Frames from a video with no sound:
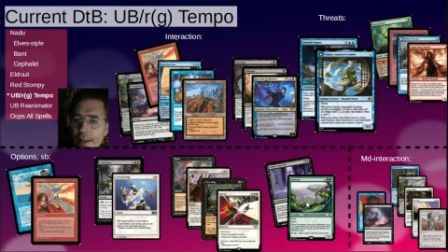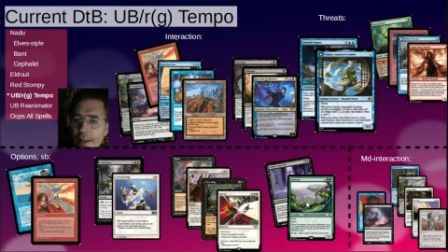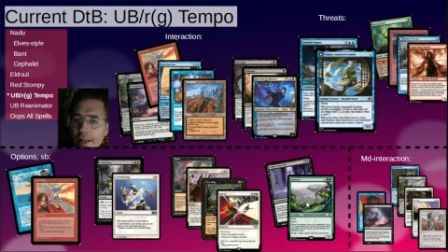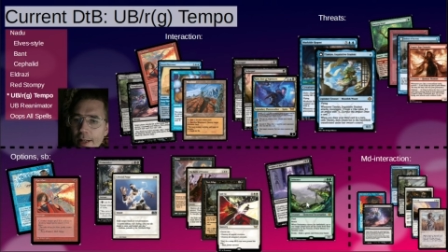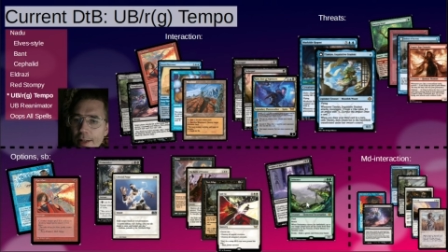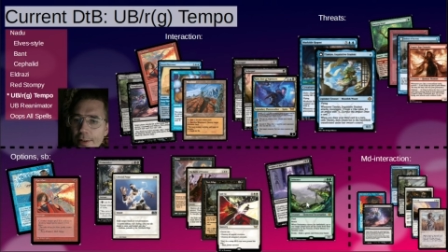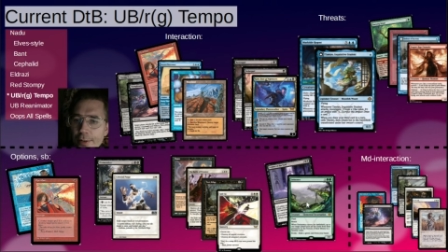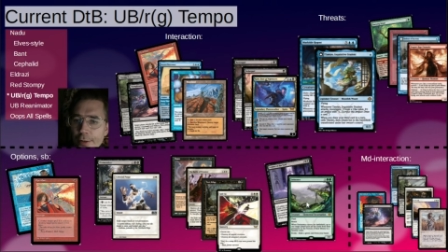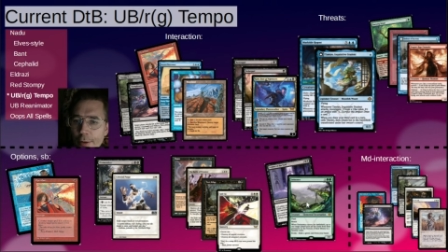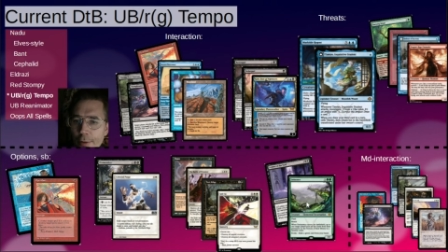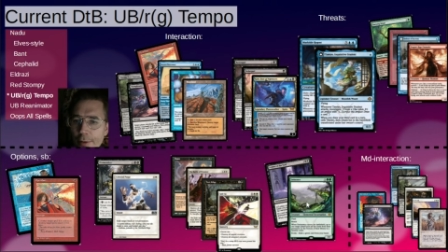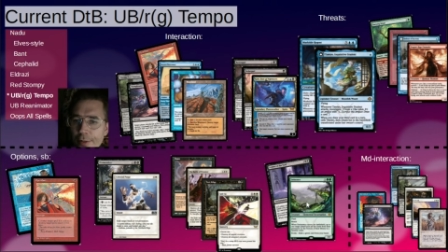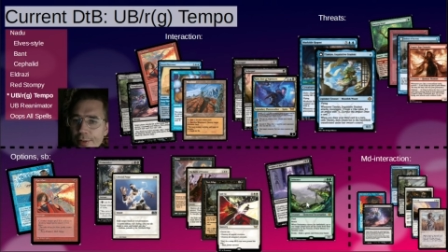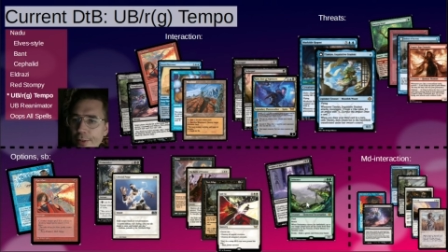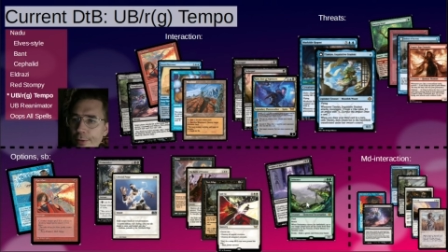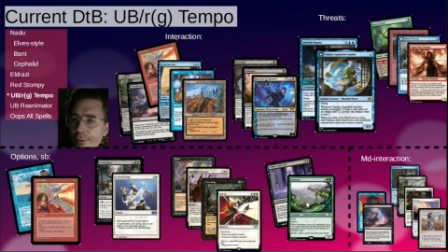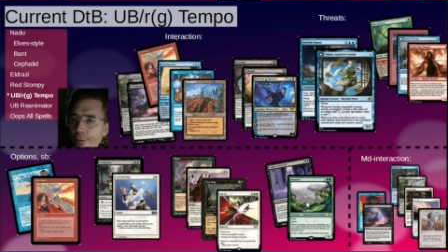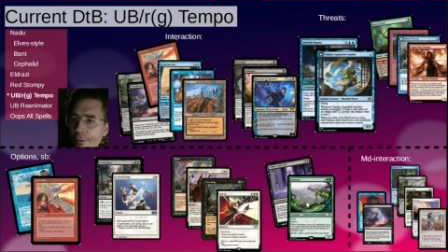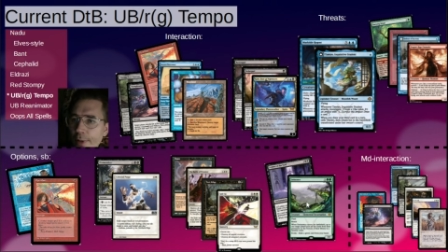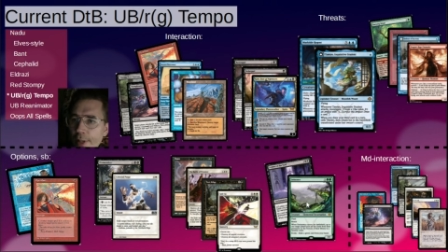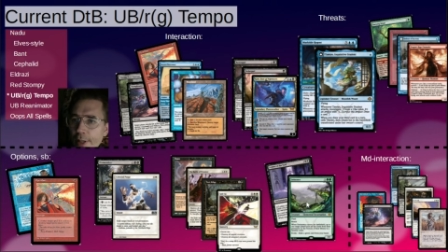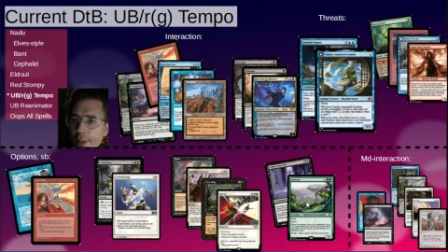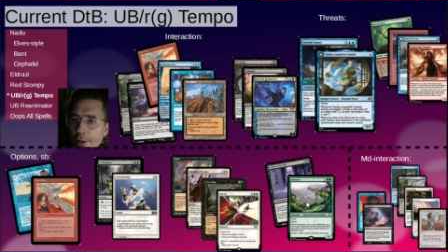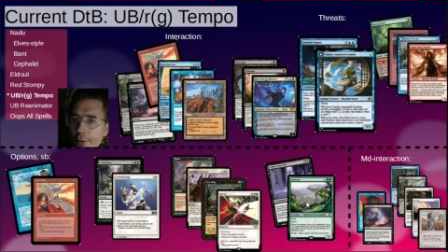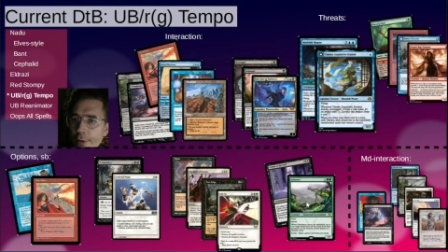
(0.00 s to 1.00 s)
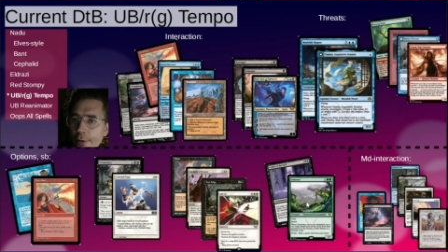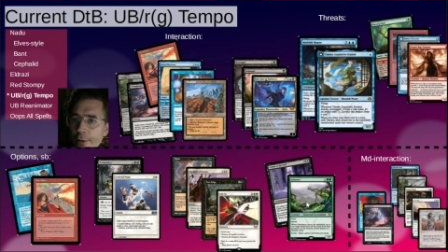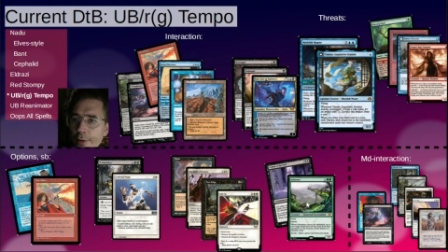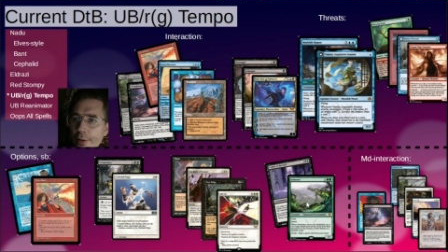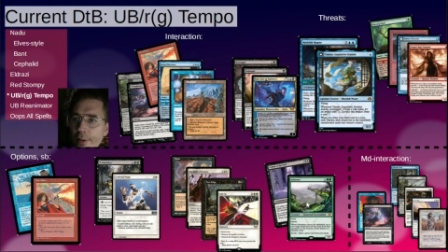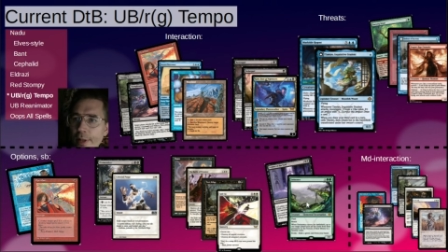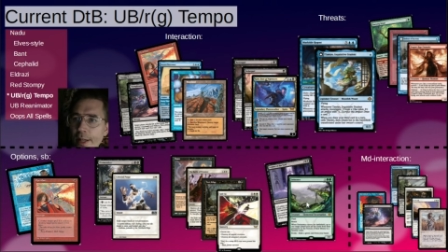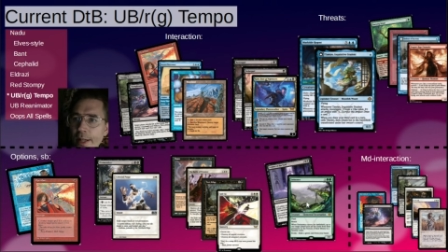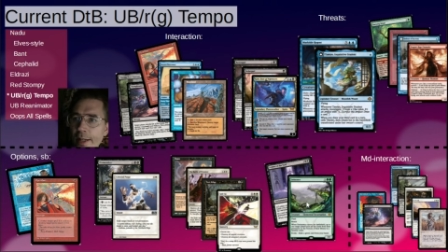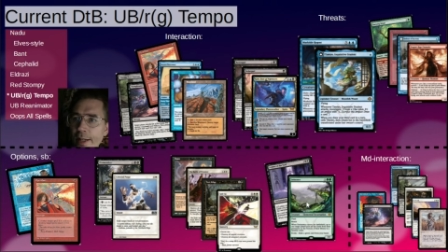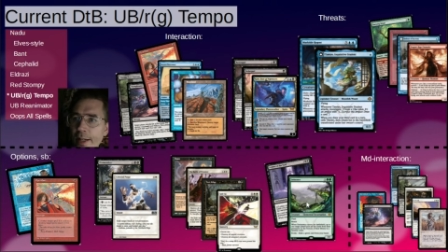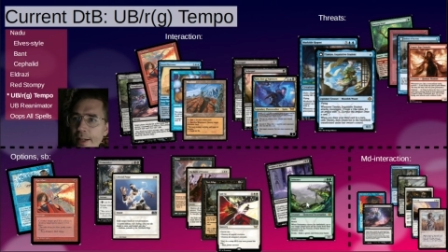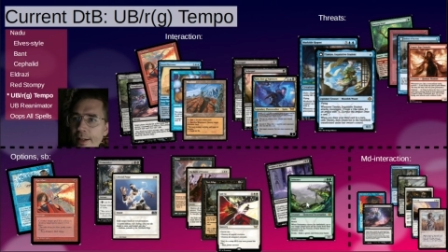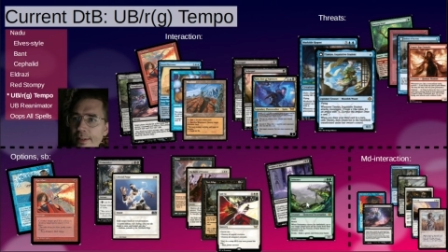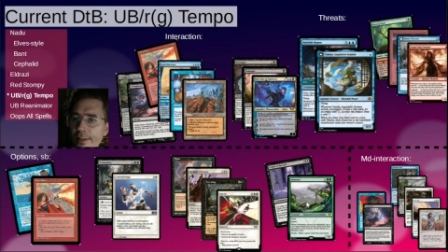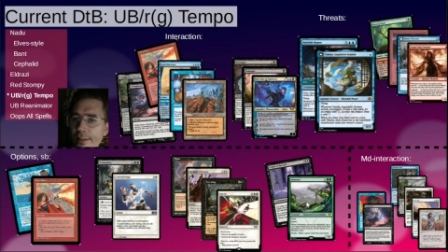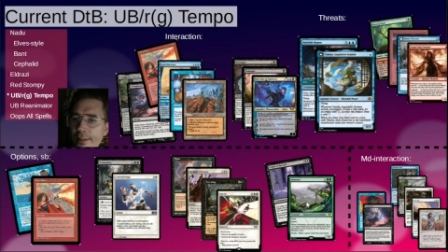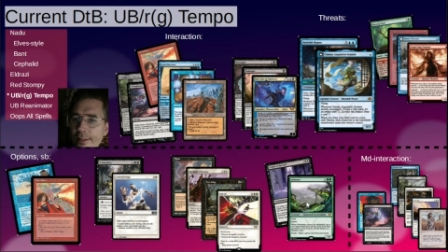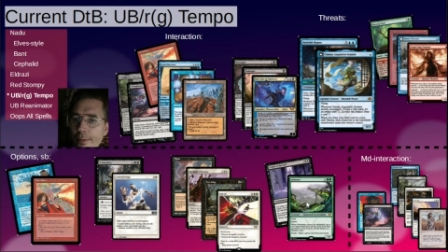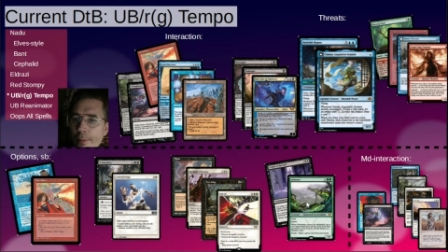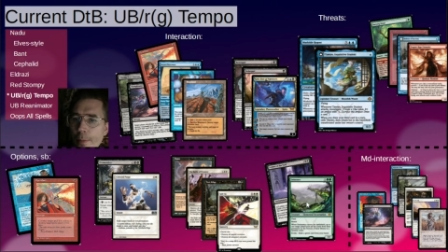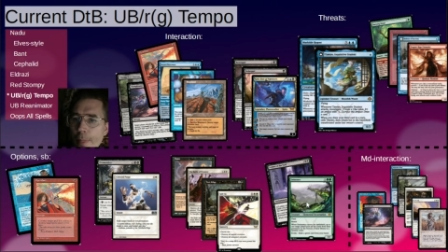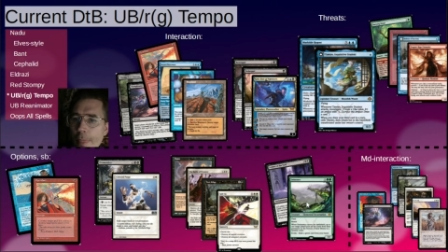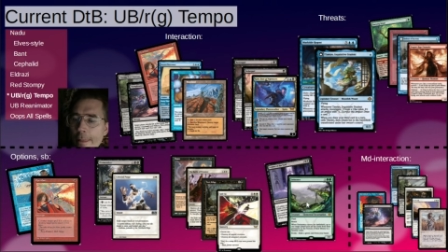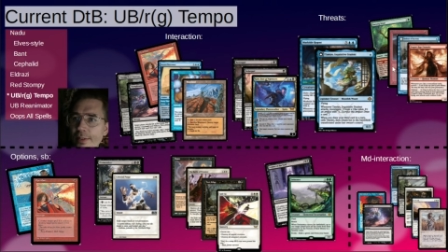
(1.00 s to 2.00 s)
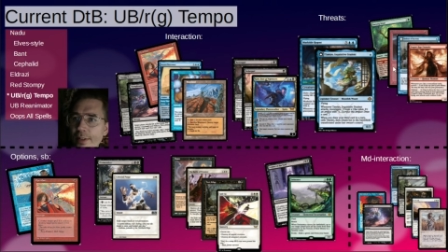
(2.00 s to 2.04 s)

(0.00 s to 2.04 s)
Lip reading: Endurance is really good against